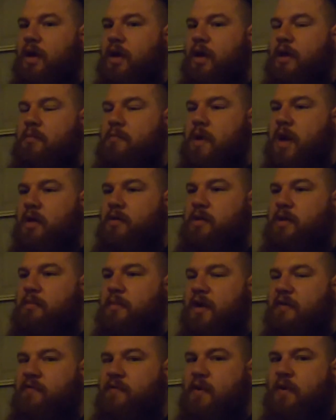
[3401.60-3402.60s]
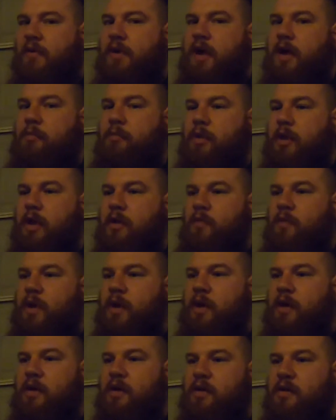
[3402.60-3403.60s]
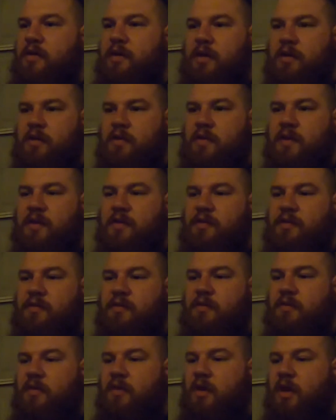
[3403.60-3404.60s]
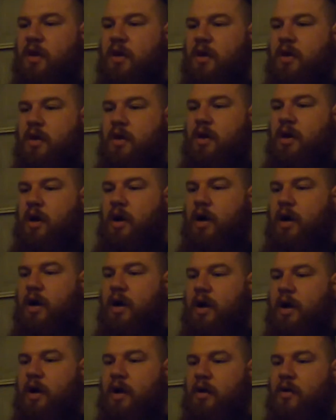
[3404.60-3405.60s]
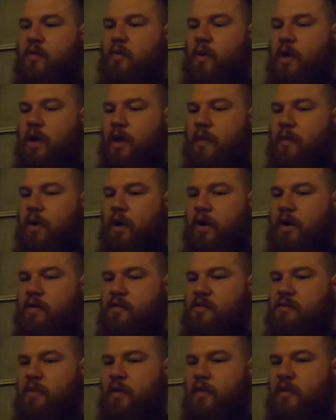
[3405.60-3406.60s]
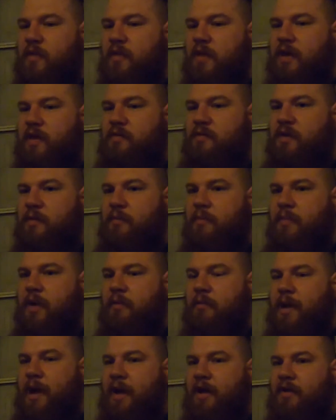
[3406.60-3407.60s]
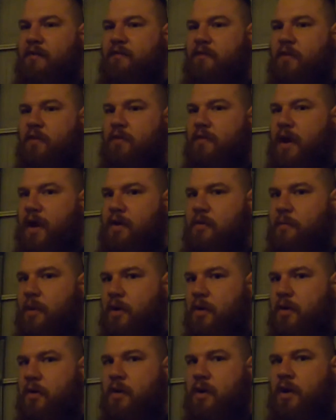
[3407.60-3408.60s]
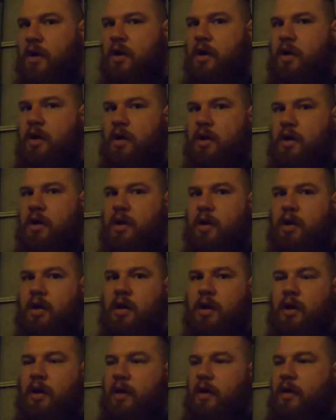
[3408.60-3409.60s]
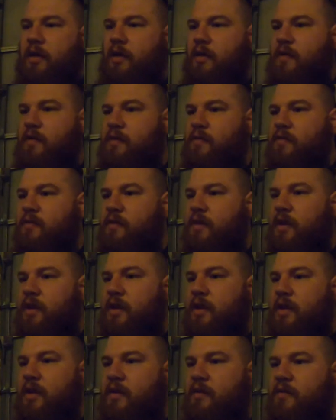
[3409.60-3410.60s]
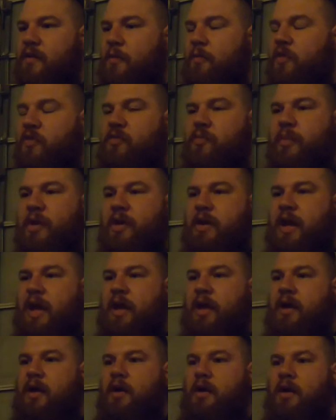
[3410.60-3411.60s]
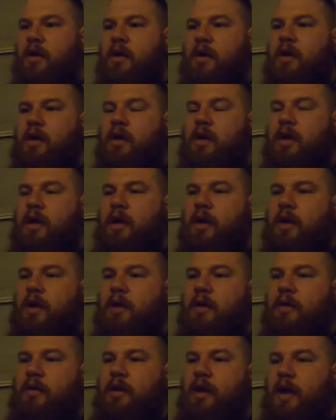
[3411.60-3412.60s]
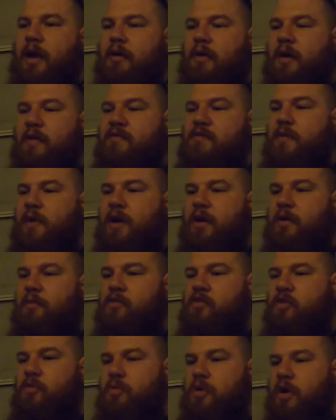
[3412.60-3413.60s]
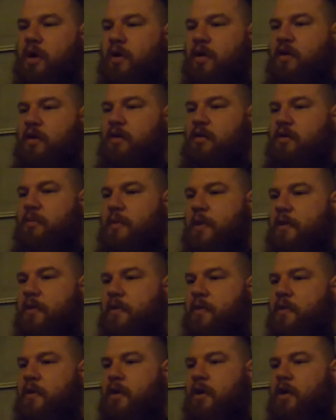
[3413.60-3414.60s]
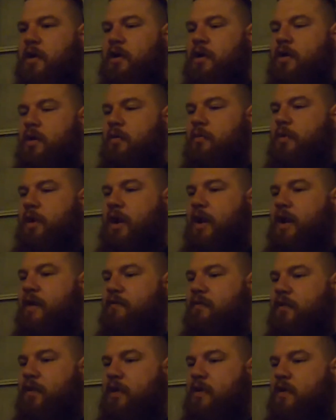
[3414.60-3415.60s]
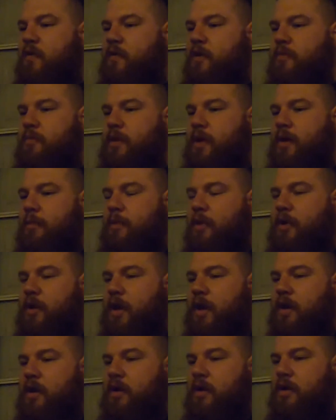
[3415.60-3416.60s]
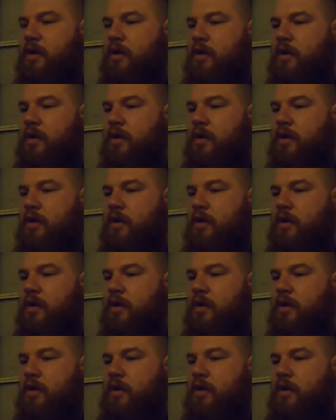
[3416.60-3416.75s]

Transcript: and mounted my phone up and we continued this while I work on some other things on my bike for the ride tomorrow? Because it is almost midnight and I don't have to wake up super early tomorrow, but I definitely don't want to be up all night.